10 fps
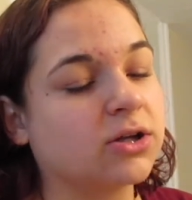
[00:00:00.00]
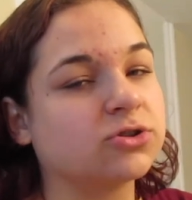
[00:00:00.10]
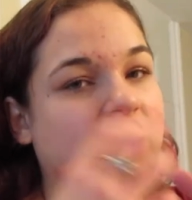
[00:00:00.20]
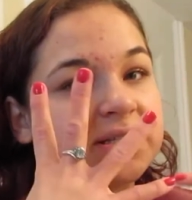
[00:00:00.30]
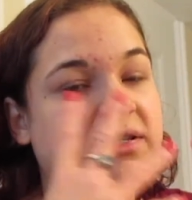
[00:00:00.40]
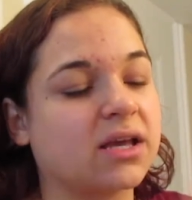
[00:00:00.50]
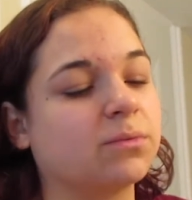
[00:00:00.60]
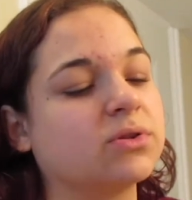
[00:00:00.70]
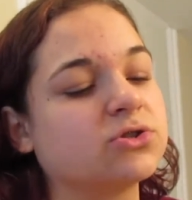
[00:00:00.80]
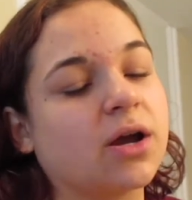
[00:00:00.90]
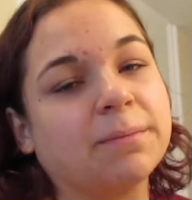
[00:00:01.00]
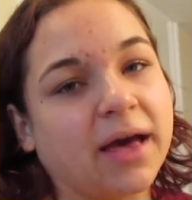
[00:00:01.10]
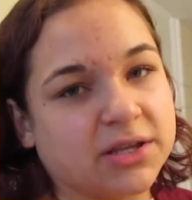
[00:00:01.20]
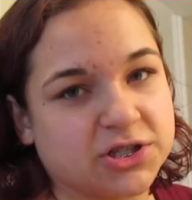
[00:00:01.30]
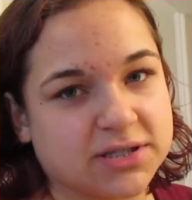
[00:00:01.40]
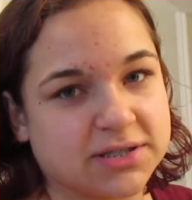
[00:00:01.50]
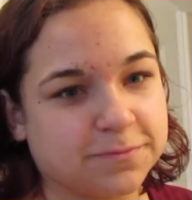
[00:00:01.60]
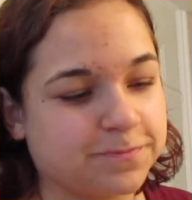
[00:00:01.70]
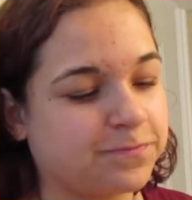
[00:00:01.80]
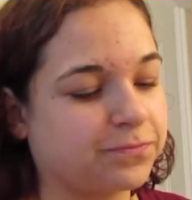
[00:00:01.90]
dry skin with dry patches.
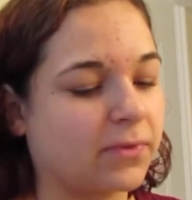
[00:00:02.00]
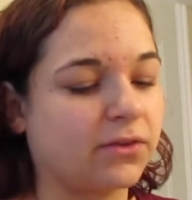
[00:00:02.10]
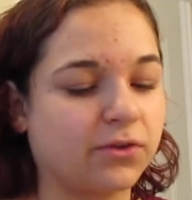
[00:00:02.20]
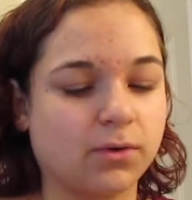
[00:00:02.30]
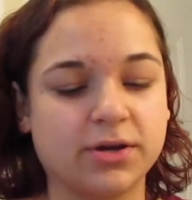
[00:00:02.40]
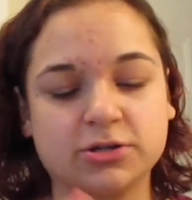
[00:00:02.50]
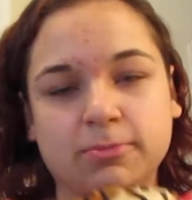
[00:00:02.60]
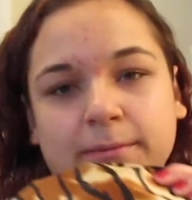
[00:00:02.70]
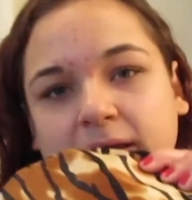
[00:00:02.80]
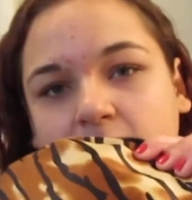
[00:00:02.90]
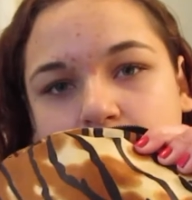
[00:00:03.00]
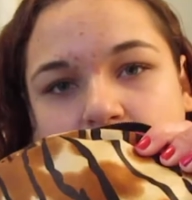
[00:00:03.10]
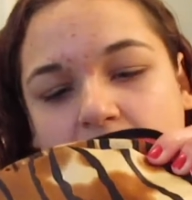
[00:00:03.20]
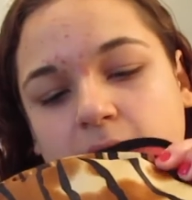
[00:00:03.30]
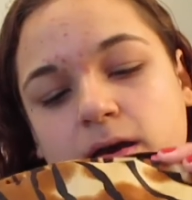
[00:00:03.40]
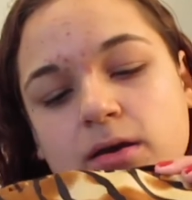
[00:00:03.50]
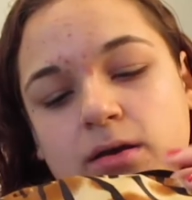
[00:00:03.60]
So here's my makeup bag.